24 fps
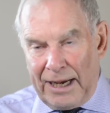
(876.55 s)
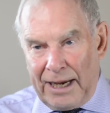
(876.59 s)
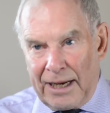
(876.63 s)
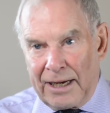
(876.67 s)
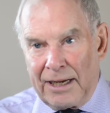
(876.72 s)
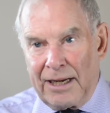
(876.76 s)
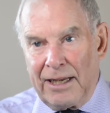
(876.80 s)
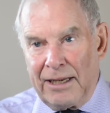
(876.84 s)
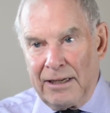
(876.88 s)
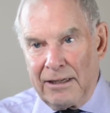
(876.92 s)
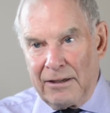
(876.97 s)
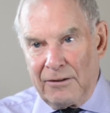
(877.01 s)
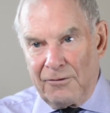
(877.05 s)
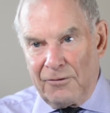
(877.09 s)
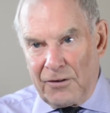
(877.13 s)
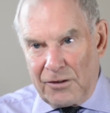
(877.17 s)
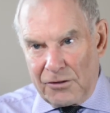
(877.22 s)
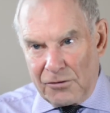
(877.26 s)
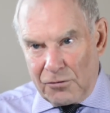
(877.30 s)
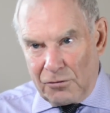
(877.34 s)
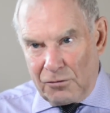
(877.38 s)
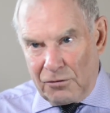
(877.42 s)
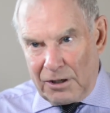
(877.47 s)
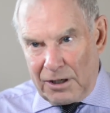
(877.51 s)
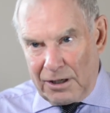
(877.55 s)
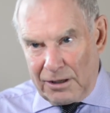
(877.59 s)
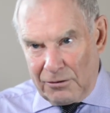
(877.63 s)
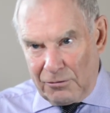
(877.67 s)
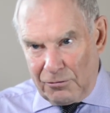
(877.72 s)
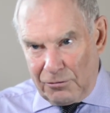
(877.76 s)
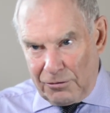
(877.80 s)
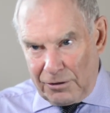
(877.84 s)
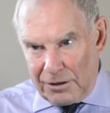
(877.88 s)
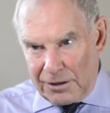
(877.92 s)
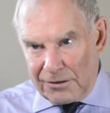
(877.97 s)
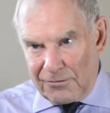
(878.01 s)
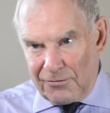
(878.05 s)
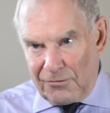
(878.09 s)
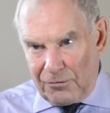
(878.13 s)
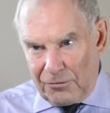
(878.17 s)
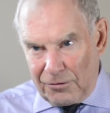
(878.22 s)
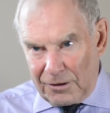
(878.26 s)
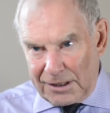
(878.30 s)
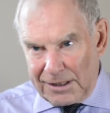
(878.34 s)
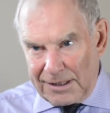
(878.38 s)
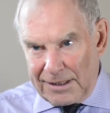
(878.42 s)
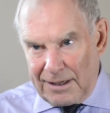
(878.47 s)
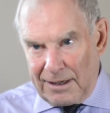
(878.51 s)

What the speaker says: and individual countries, for